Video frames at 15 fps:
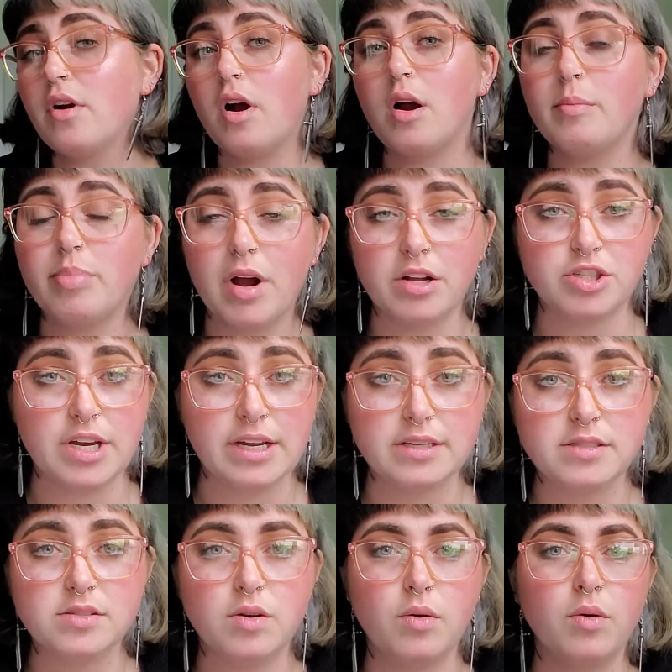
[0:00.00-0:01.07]
art
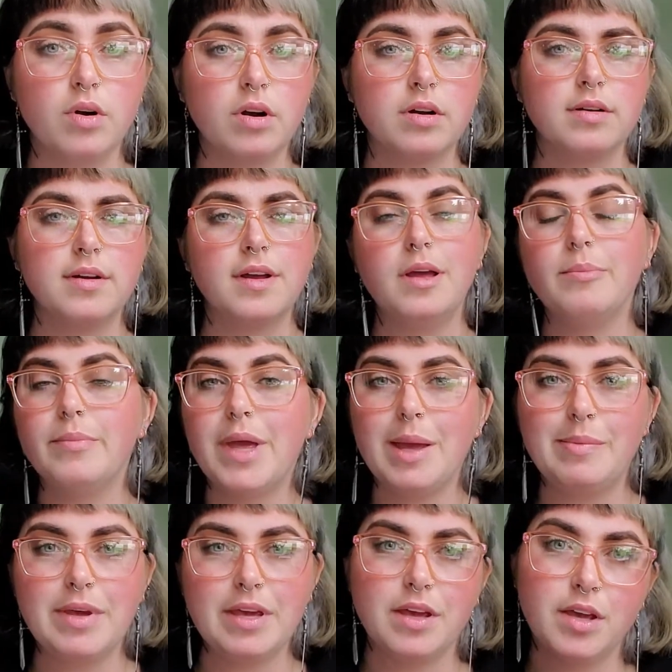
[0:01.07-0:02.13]
projects, or
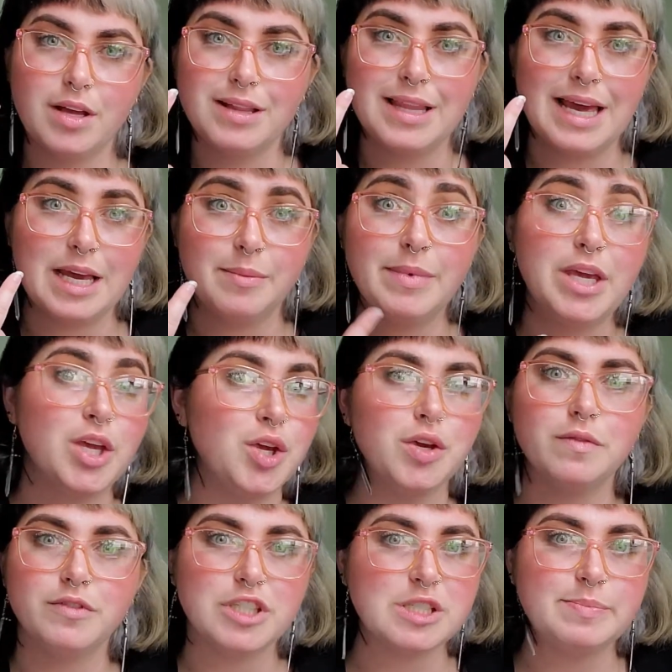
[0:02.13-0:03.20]
maybe, like me,
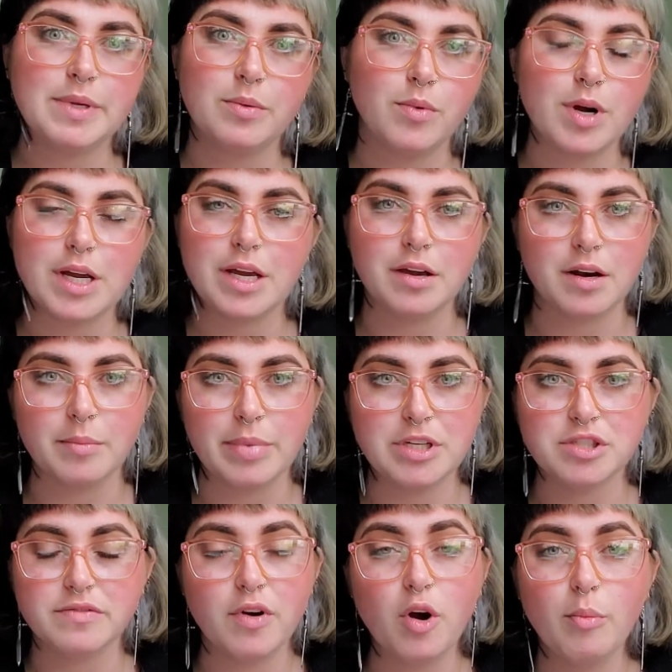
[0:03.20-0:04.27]
you've just been working on a bunch
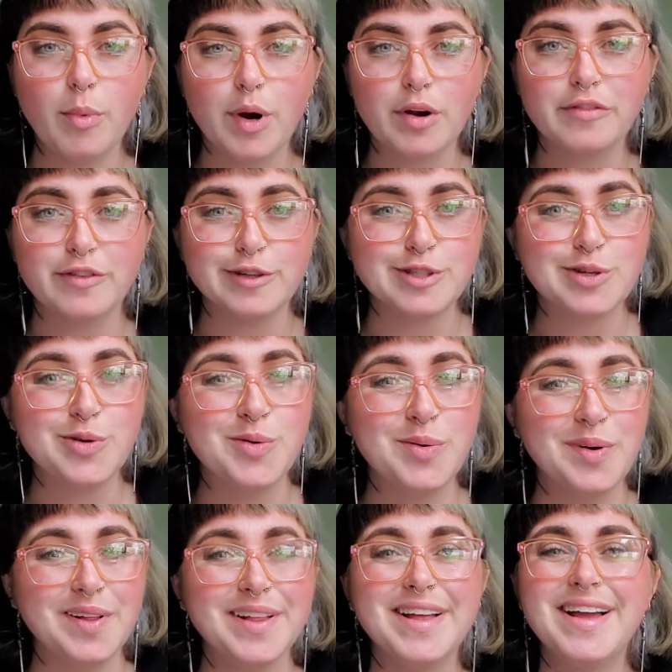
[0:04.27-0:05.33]
of homework for
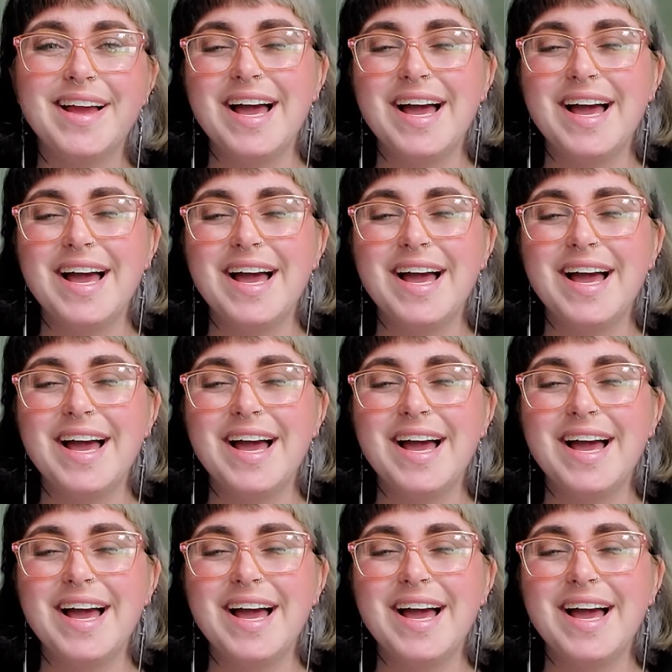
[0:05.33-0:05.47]
school